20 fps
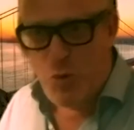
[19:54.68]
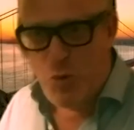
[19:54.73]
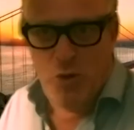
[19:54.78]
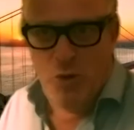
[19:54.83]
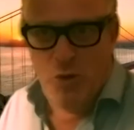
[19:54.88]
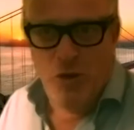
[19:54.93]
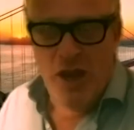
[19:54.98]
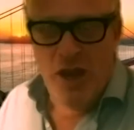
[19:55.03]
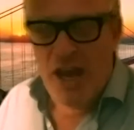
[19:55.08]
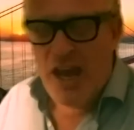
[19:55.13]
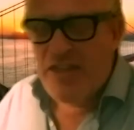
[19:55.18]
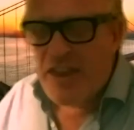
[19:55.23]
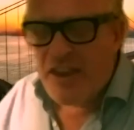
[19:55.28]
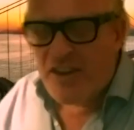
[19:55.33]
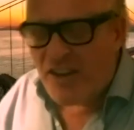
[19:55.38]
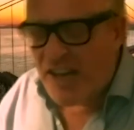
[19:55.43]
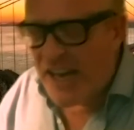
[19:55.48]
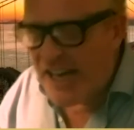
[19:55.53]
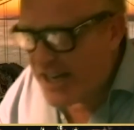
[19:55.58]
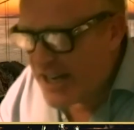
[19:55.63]
know,
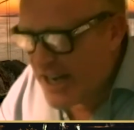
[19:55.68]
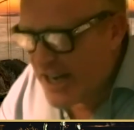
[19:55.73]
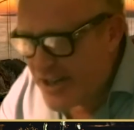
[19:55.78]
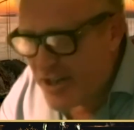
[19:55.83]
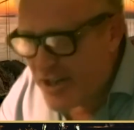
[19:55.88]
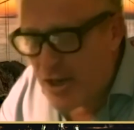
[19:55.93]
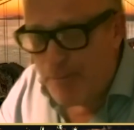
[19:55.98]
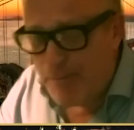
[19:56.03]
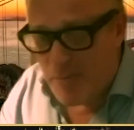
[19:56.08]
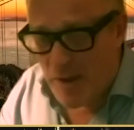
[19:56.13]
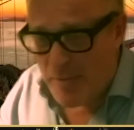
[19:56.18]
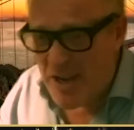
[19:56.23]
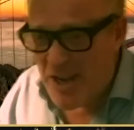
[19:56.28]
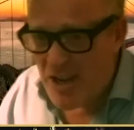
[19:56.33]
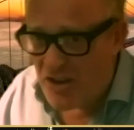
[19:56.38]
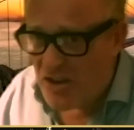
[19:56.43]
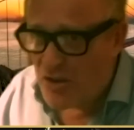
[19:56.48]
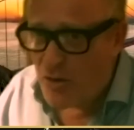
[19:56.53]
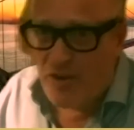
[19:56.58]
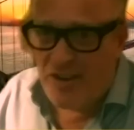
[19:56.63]
this, it, this, I mean,
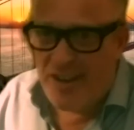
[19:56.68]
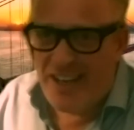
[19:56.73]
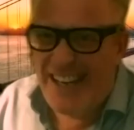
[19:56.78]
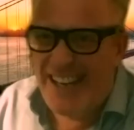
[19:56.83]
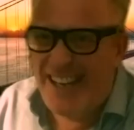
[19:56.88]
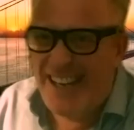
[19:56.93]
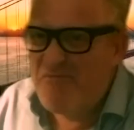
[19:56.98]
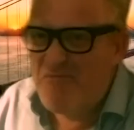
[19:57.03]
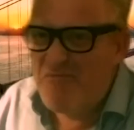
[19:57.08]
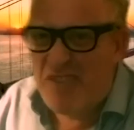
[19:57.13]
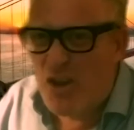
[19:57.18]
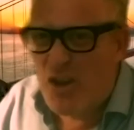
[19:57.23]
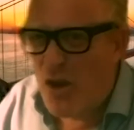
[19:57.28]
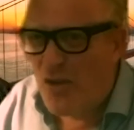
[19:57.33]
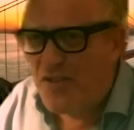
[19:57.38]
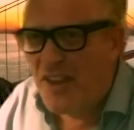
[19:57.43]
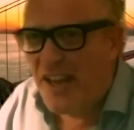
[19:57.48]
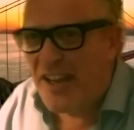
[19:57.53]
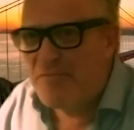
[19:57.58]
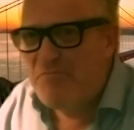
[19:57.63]
it's always
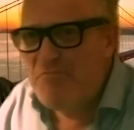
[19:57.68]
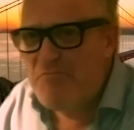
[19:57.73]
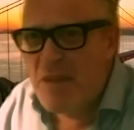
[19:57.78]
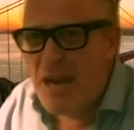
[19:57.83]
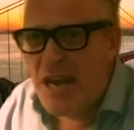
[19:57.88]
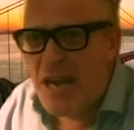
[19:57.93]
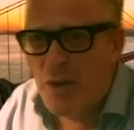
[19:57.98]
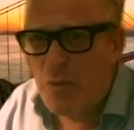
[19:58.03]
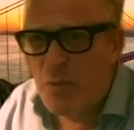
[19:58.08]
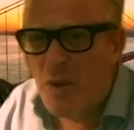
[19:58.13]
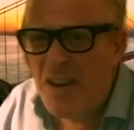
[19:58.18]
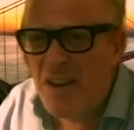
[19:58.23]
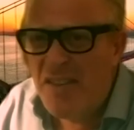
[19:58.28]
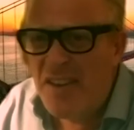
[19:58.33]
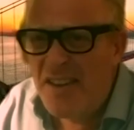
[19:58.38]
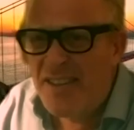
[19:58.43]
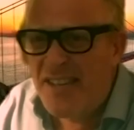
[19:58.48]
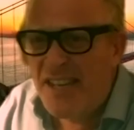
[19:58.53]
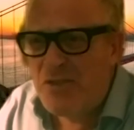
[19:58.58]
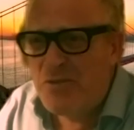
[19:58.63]
God, that's mean. Why didn't
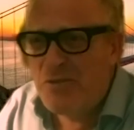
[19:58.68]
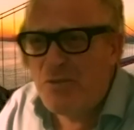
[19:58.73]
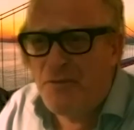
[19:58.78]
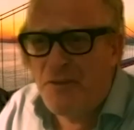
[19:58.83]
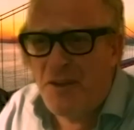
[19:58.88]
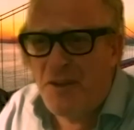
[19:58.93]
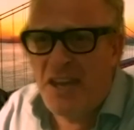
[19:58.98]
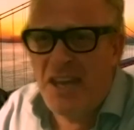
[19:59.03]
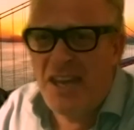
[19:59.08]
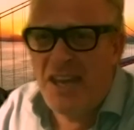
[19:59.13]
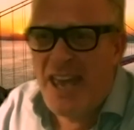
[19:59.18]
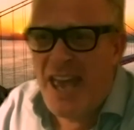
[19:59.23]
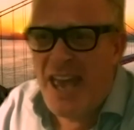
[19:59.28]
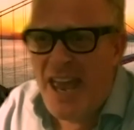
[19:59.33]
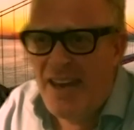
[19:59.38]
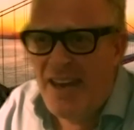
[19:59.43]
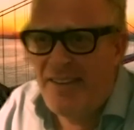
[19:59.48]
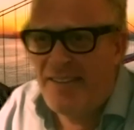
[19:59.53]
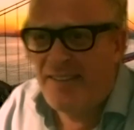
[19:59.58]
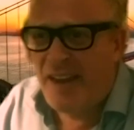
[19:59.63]
they send you a fucking
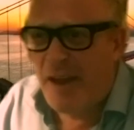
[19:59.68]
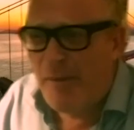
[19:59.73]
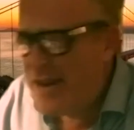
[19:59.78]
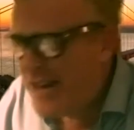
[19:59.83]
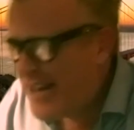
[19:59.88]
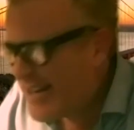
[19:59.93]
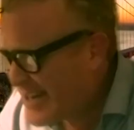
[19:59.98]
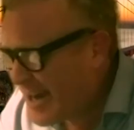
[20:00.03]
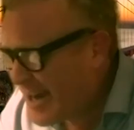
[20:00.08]
case? I mean, it's